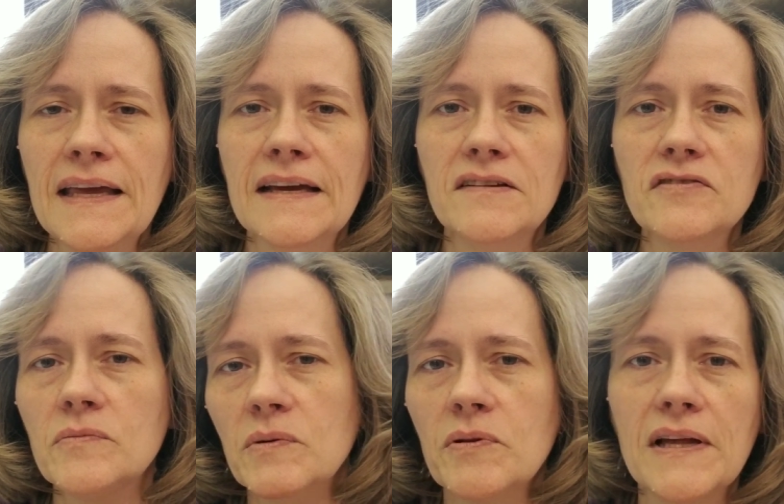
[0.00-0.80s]
And so
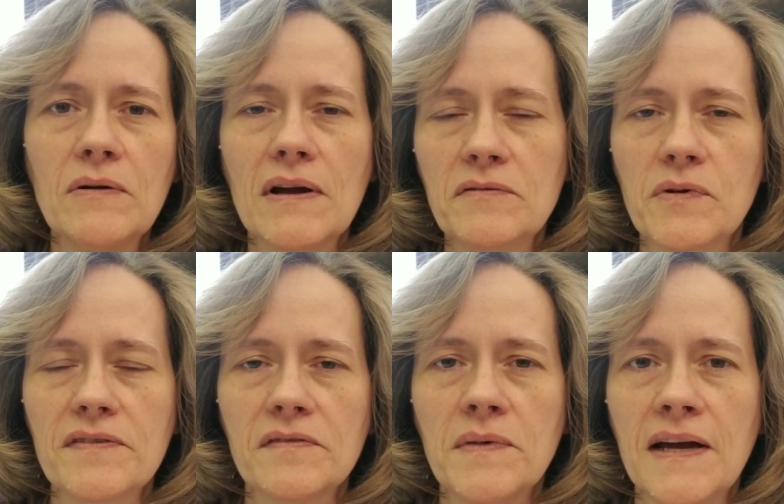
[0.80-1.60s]
I'm going to play around
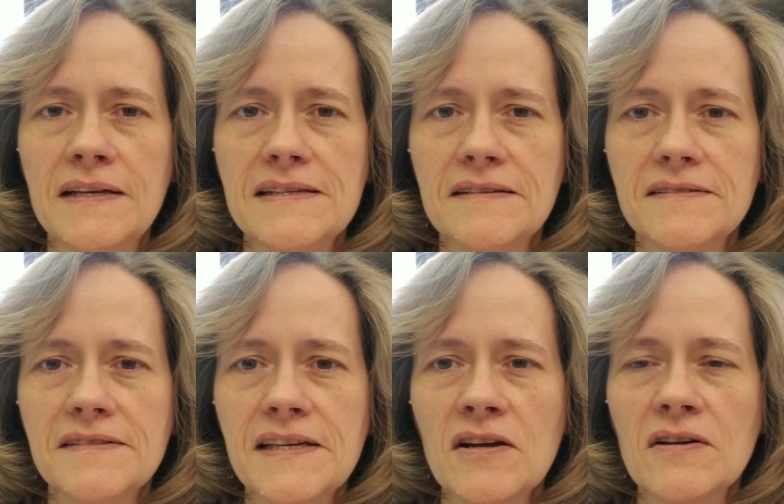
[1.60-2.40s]
with some
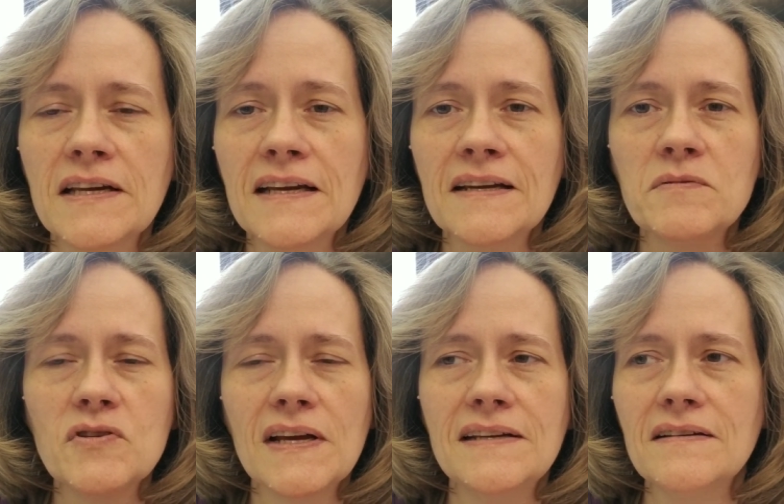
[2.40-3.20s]
ideas there. Again, I'm
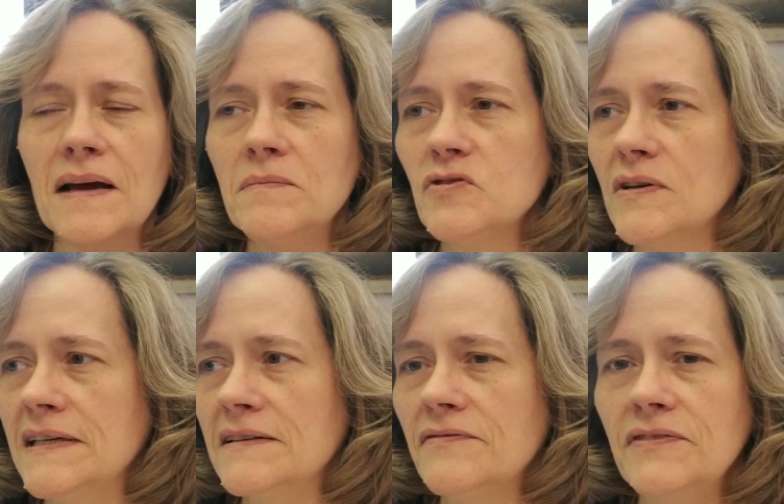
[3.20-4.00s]
trying to I'm
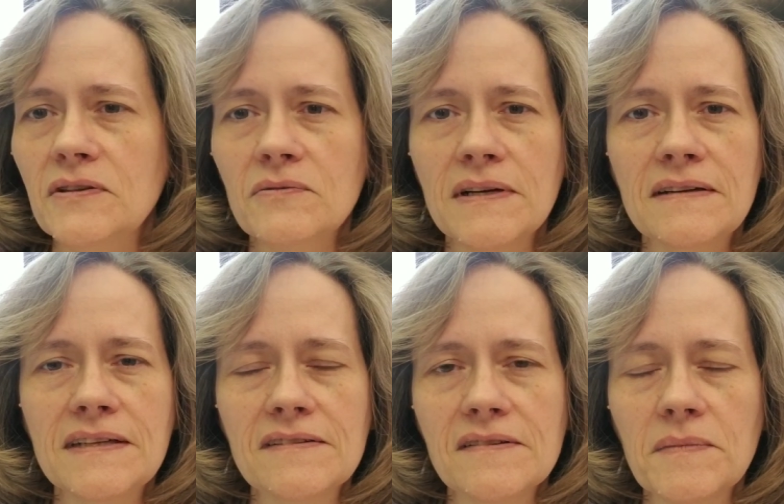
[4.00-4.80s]
trying to feel
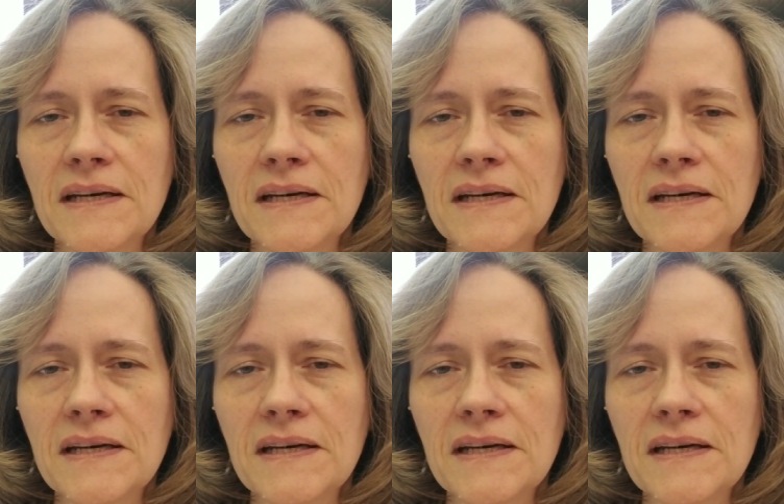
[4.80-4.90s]
around, get some